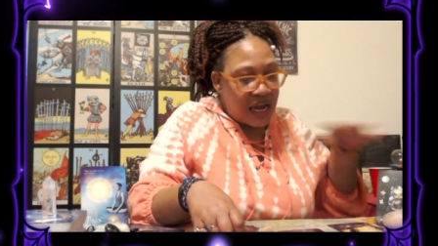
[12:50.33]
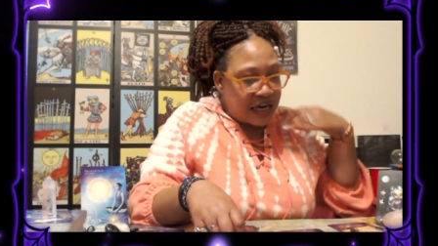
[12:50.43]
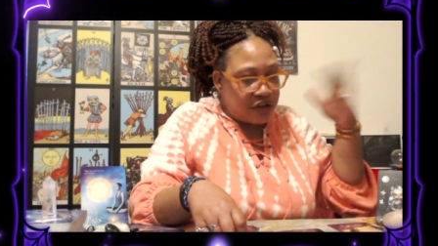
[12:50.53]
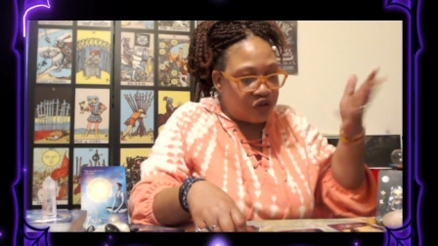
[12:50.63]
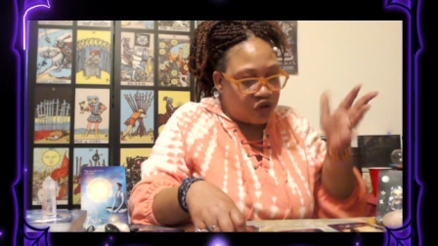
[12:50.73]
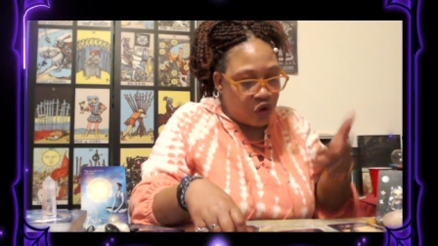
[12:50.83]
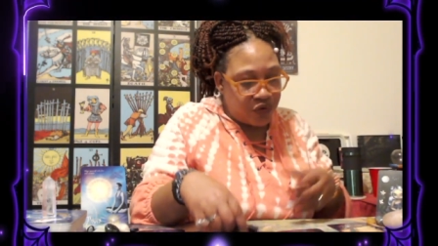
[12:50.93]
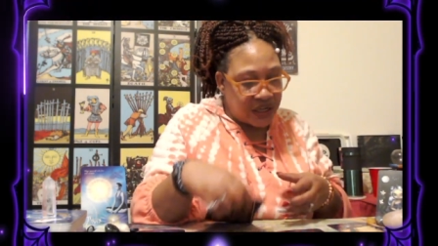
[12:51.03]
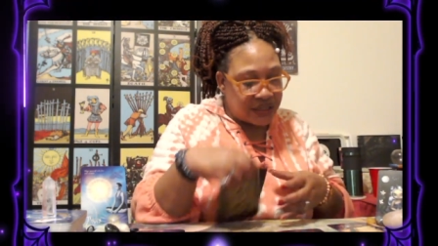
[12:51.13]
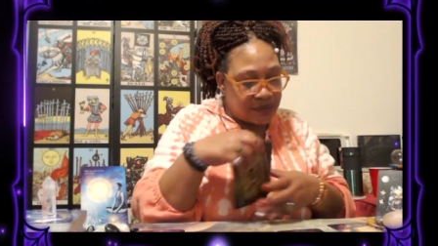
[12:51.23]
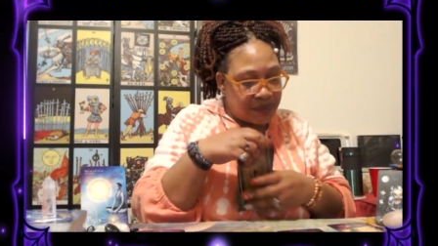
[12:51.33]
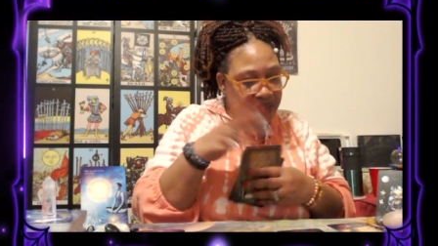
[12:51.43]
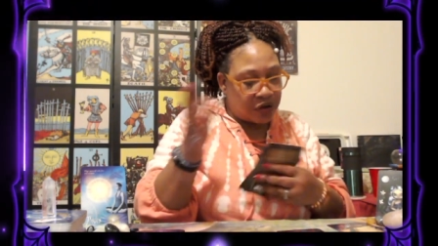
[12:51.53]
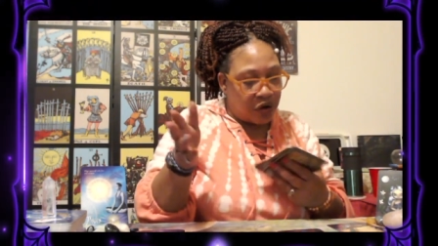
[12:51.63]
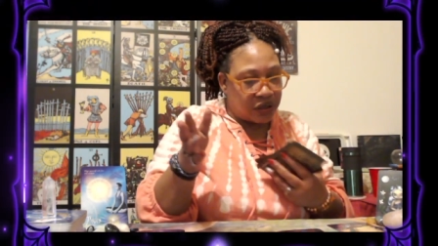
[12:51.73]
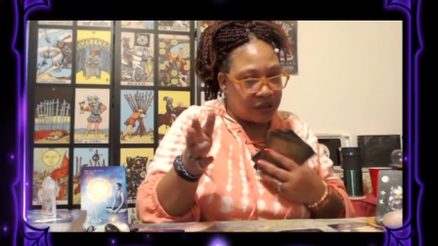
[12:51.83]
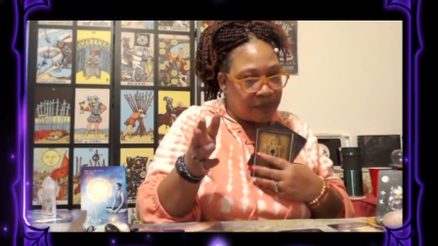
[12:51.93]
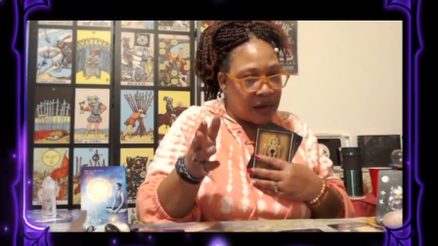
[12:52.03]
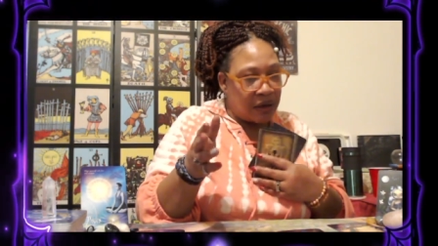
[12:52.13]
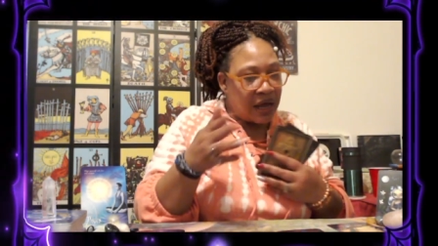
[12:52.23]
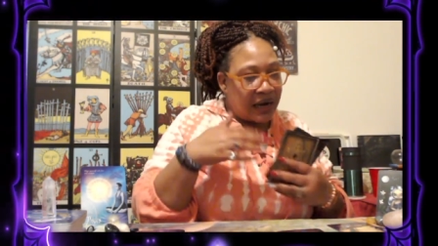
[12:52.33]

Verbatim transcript: and this truth needs to be talked about.